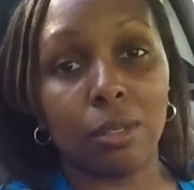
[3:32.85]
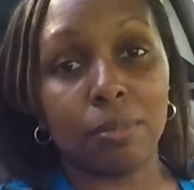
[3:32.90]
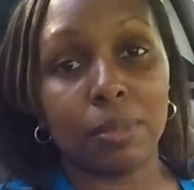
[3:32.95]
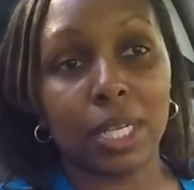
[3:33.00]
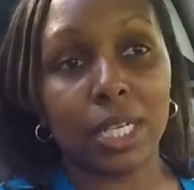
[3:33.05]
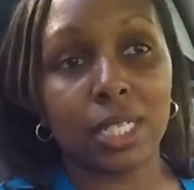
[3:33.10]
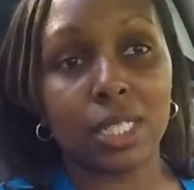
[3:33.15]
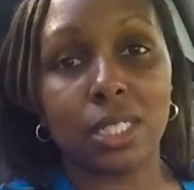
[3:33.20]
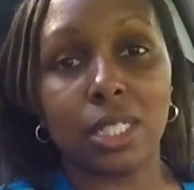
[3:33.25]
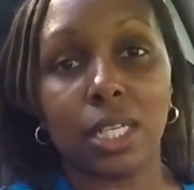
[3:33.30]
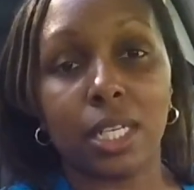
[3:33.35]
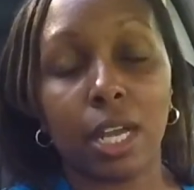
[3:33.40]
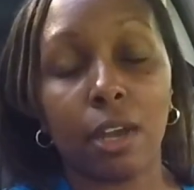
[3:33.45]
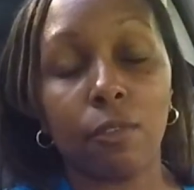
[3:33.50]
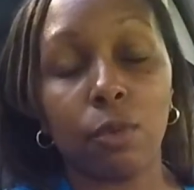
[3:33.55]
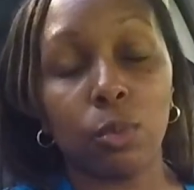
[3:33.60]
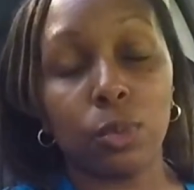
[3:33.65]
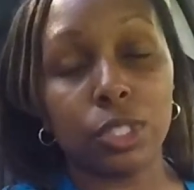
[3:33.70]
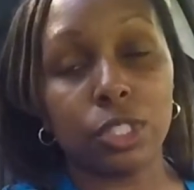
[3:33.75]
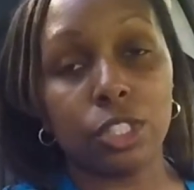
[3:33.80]
Like I said,
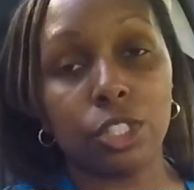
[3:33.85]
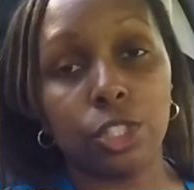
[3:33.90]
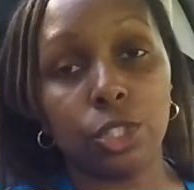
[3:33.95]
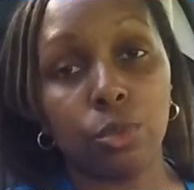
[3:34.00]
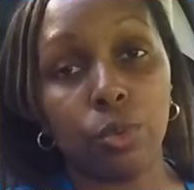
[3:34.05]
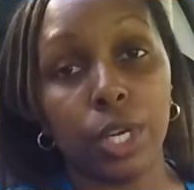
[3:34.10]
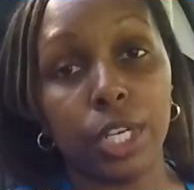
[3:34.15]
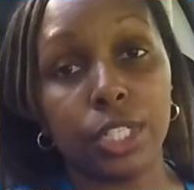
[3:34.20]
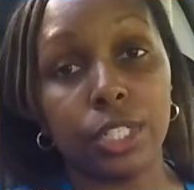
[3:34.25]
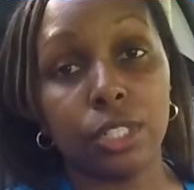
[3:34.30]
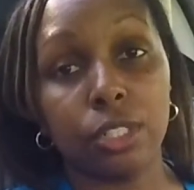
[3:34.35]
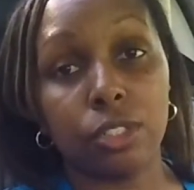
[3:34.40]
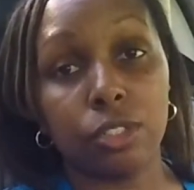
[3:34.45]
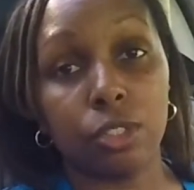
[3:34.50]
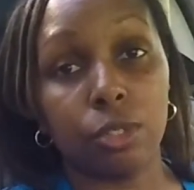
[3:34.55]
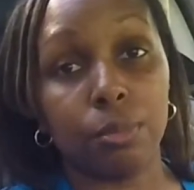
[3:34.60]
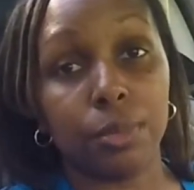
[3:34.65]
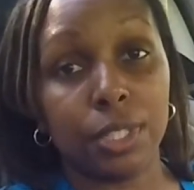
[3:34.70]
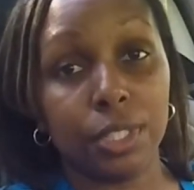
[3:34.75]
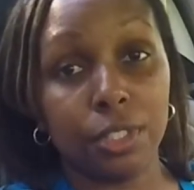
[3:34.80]
everyone's situation is
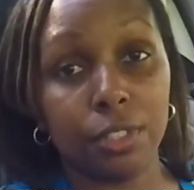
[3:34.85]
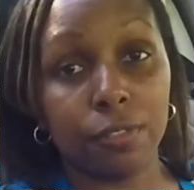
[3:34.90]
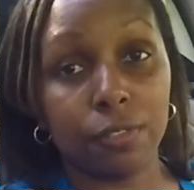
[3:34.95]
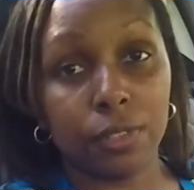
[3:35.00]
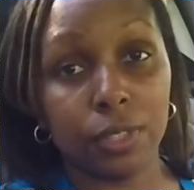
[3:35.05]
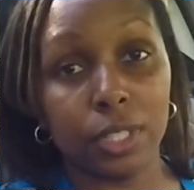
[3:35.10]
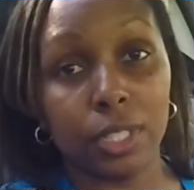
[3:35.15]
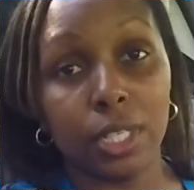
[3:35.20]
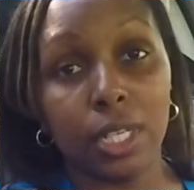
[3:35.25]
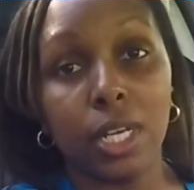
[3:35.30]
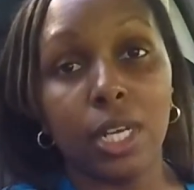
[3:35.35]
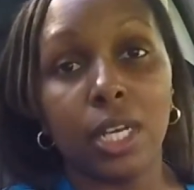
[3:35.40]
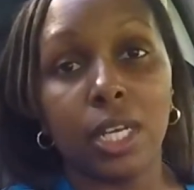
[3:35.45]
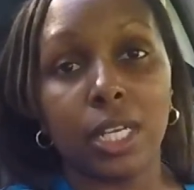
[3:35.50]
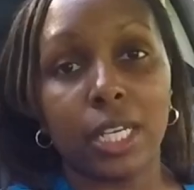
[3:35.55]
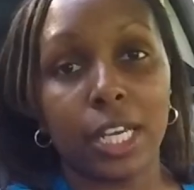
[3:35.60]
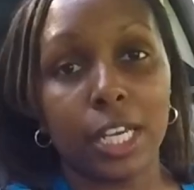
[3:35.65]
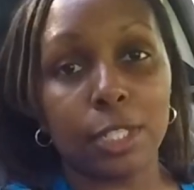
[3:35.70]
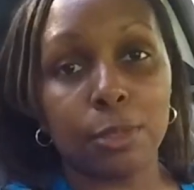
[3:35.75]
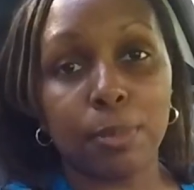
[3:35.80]
going to be different,
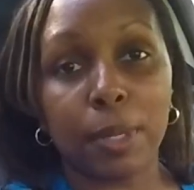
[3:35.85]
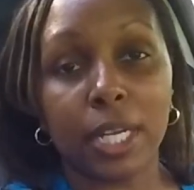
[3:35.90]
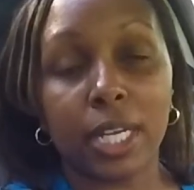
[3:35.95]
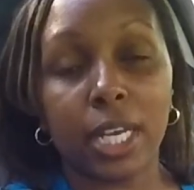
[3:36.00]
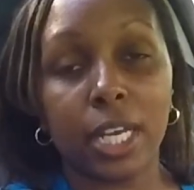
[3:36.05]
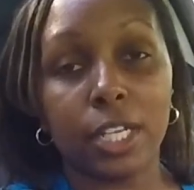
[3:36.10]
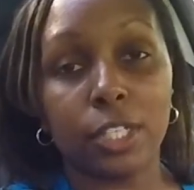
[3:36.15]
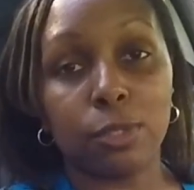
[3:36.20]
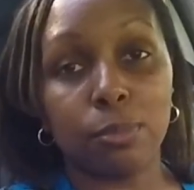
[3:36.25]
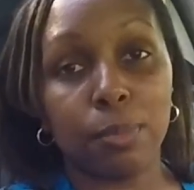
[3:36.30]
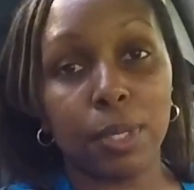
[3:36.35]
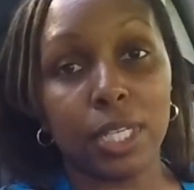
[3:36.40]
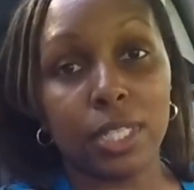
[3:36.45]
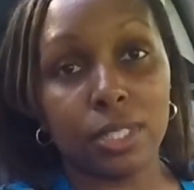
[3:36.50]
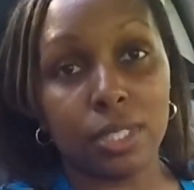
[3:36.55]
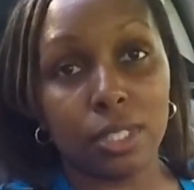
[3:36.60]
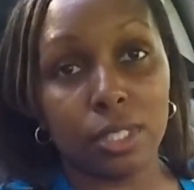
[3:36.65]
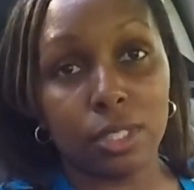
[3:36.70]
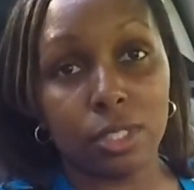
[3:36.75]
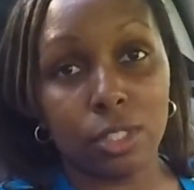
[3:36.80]
case by case
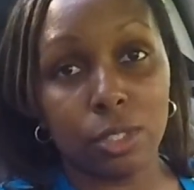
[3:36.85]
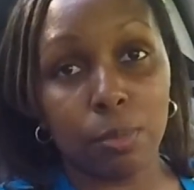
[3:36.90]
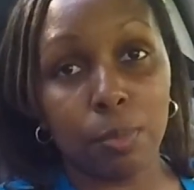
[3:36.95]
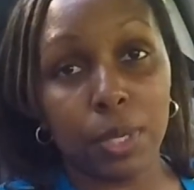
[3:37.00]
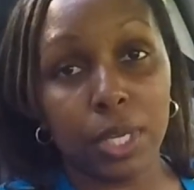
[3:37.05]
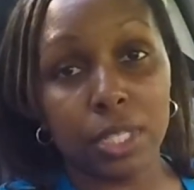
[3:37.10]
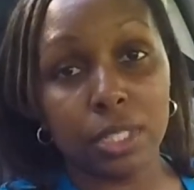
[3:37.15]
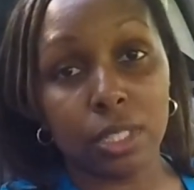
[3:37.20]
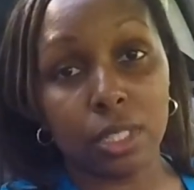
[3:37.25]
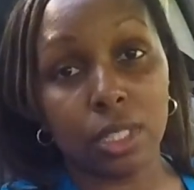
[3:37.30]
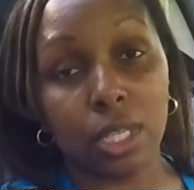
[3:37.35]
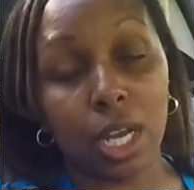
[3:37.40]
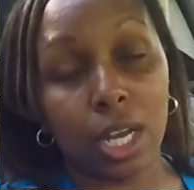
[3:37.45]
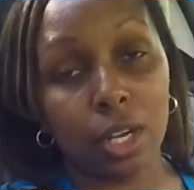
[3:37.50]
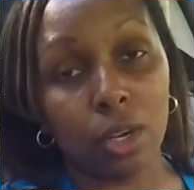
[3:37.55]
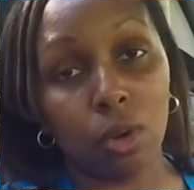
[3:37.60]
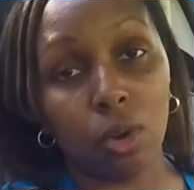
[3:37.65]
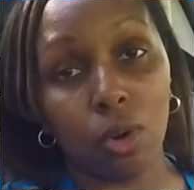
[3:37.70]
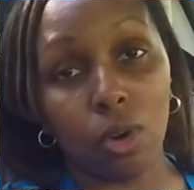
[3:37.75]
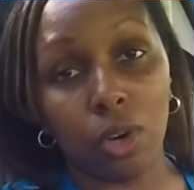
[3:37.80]
basis, depends a
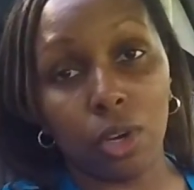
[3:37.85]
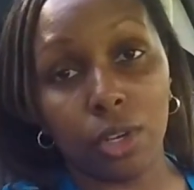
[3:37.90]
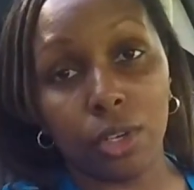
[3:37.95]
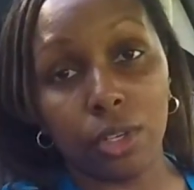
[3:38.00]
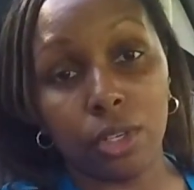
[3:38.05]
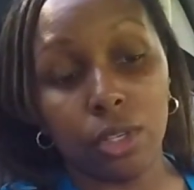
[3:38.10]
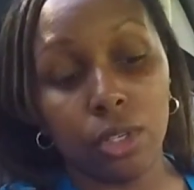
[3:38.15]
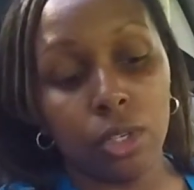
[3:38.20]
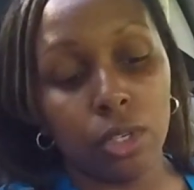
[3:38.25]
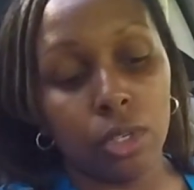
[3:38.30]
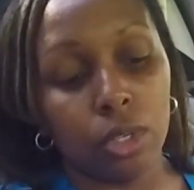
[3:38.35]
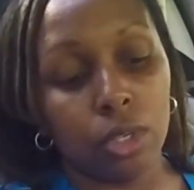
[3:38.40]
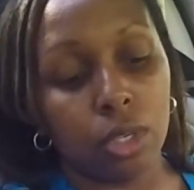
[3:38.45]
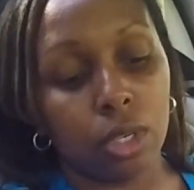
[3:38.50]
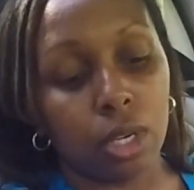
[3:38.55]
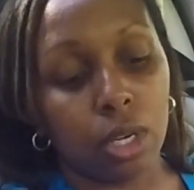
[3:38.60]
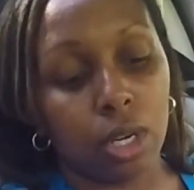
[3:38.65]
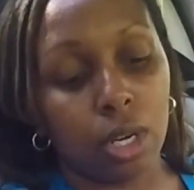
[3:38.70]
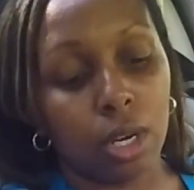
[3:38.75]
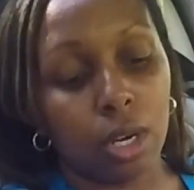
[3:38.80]
lot on
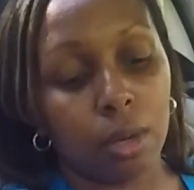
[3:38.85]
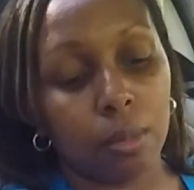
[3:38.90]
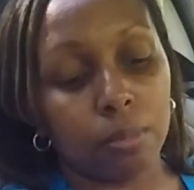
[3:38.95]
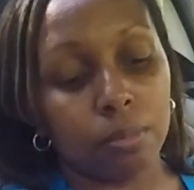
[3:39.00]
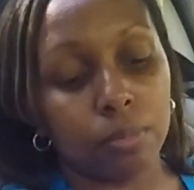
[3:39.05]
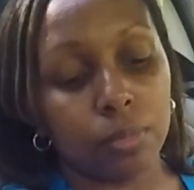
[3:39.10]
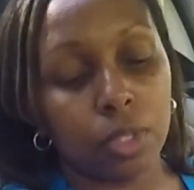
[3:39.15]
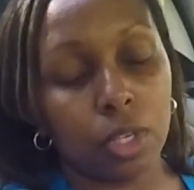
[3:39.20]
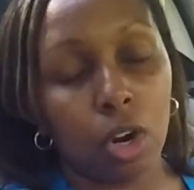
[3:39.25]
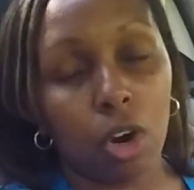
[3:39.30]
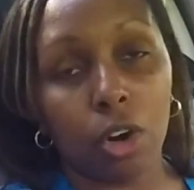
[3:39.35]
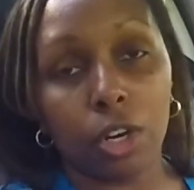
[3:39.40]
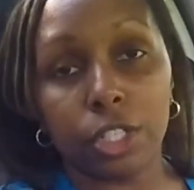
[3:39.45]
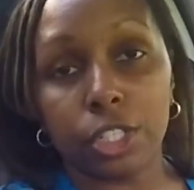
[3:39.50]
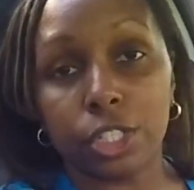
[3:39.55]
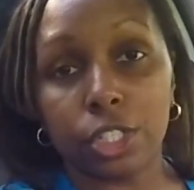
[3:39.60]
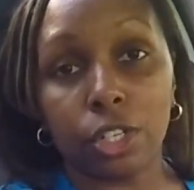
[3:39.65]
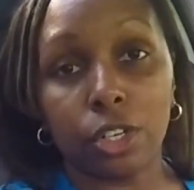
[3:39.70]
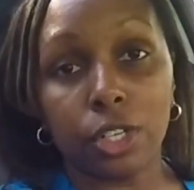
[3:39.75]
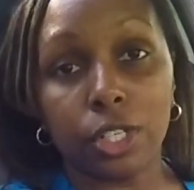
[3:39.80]
car
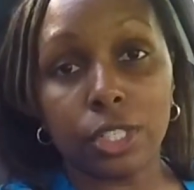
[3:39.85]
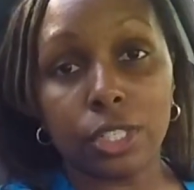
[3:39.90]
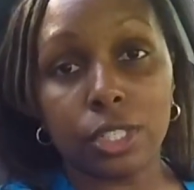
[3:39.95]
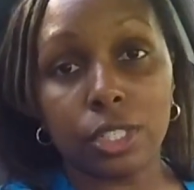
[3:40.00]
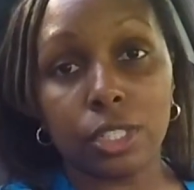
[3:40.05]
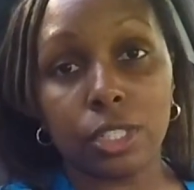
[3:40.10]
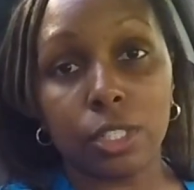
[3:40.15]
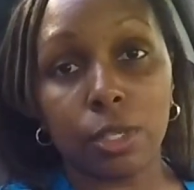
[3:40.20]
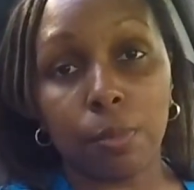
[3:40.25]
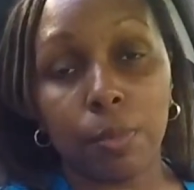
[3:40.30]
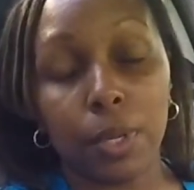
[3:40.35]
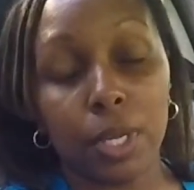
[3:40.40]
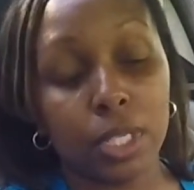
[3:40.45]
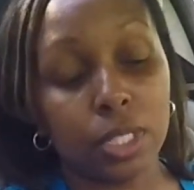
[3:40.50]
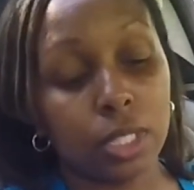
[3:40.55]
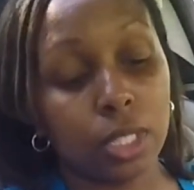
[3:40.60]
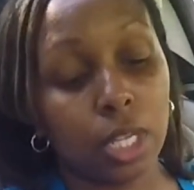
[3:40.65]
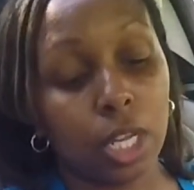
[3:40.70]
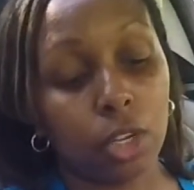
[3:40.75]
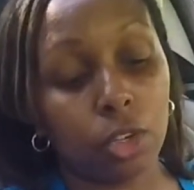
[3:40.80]
insurance,
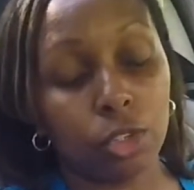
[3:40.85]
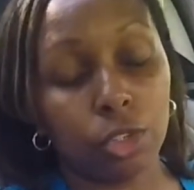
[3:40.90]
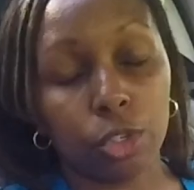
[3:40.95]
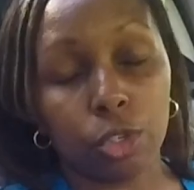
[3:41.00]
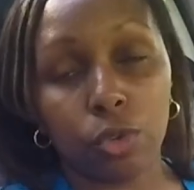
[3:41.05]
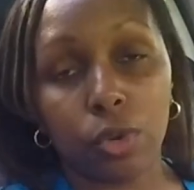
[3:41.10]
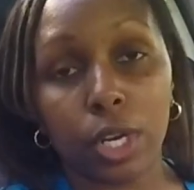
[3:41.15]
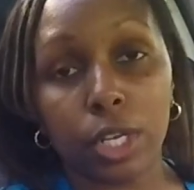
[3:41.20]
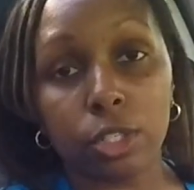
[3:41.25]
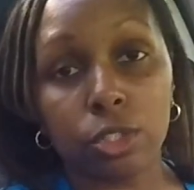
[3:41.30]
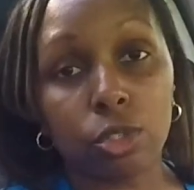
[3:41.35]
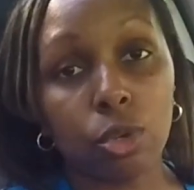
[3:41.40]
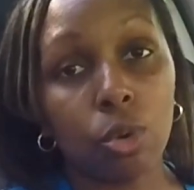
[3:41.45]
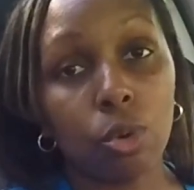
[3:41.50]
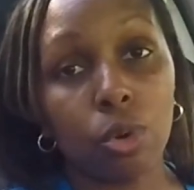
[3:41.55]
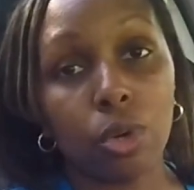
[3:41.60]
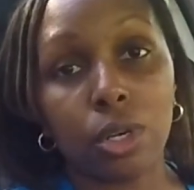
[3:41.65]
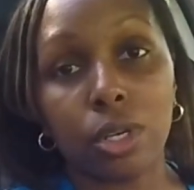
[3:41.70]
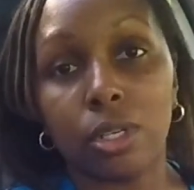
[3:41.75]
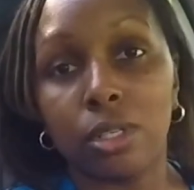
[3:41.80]
depends a lot on your credit score,